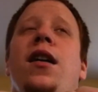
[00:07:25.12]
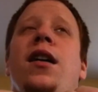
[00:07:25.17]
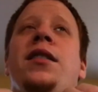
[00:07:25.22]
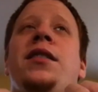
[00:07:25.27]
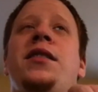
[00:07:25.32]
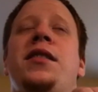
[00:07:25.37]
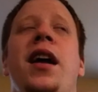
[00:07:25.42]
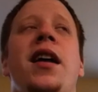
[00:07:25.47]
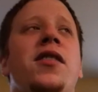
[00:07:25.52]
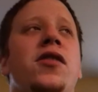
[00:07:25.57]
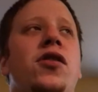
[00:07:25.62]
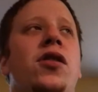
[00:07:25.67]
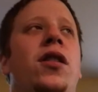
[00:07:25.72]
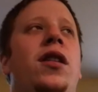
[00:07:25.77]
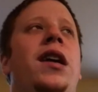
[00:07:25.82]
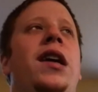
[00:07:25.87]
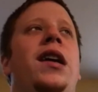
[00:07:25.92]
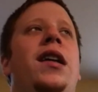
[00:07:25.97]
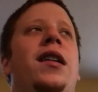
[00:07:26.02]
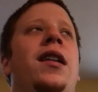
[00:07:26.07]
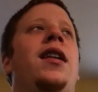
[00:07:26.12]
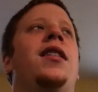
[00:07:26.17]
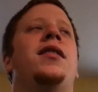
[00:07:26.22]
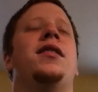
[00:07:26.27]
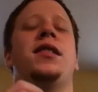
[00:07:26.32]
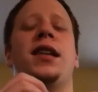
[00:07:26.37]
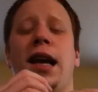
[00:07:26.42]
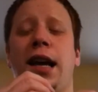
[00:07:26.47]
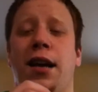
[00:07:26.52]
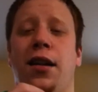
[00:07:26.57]
essentially,
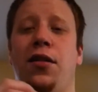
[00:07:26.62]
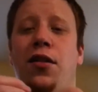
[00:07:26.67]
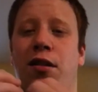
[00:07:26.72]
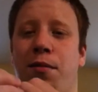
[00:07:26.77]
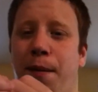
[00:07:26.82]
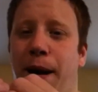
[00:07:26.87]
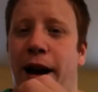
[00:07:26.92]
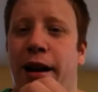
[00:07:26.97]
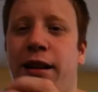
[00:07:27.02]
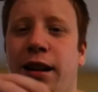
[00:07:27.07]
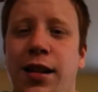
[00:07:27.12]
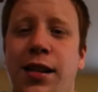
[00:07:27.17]
let's take a look back.